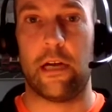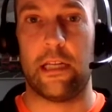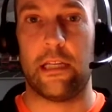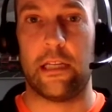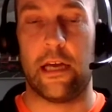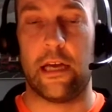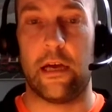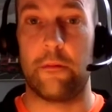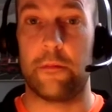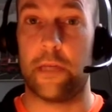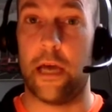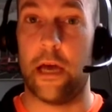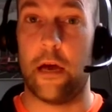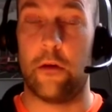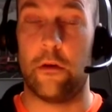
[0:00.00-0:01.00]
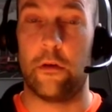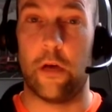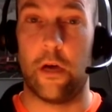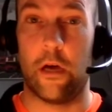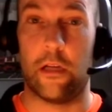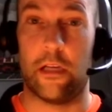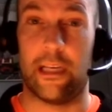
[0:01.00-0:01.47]
day uptown
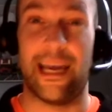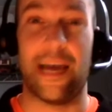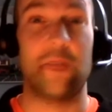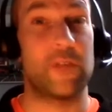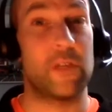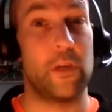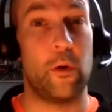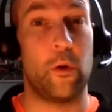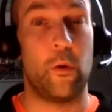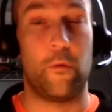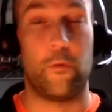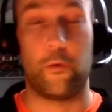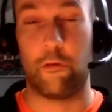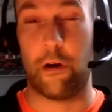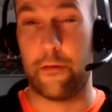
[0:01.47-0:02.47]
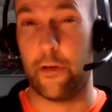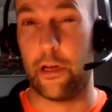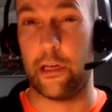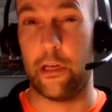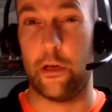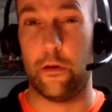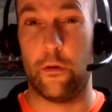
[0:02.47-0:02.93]
at the County Hall, great
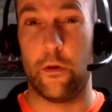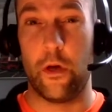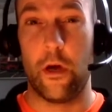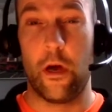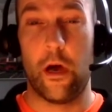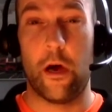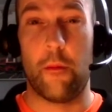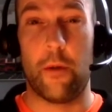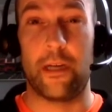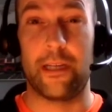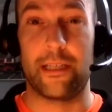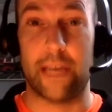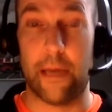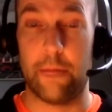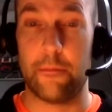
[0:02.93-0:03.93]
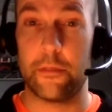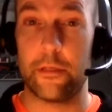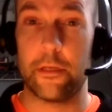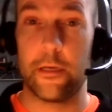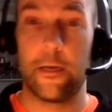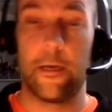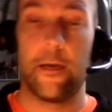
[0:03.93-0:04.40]
venue by the
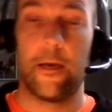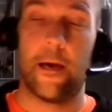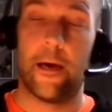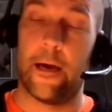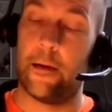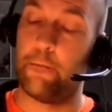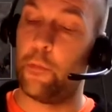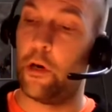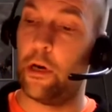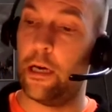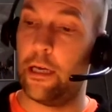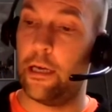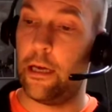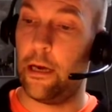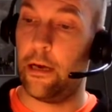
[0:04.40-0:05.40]
Thames. And my